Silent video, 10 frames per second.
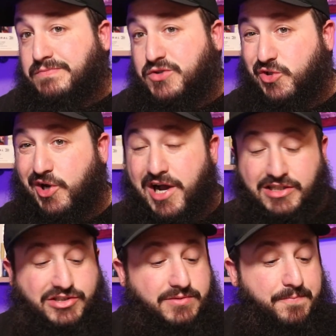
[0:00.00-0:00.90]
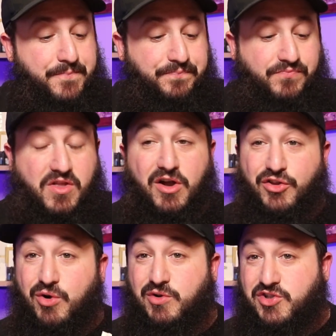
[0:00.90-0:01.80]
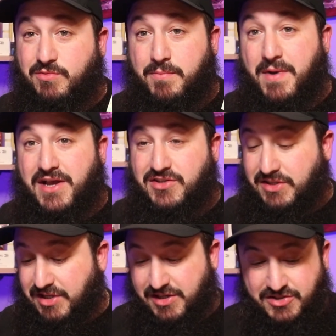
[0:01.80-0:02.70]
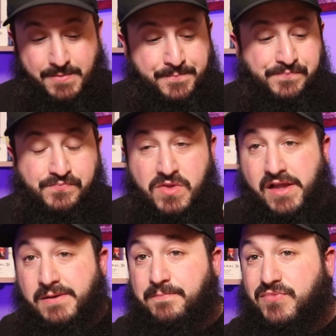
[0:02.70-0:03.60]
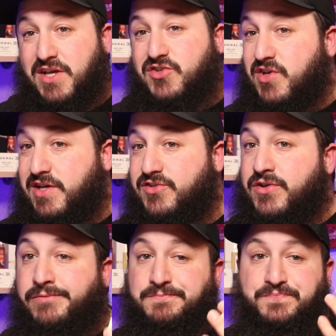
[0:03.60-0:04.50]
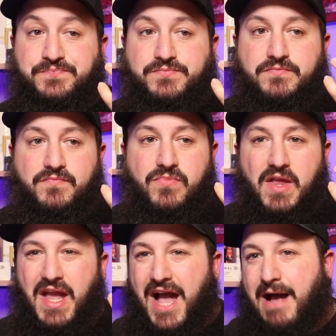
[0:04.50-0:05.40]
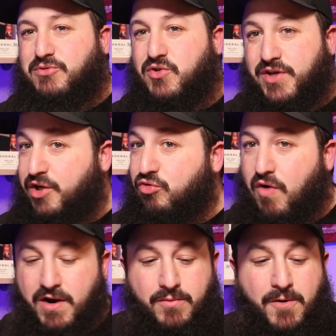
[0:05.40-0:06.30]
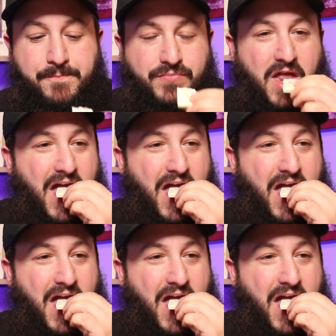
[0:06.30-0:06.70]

You guys are doing some amazing things. This is absolutely incredible.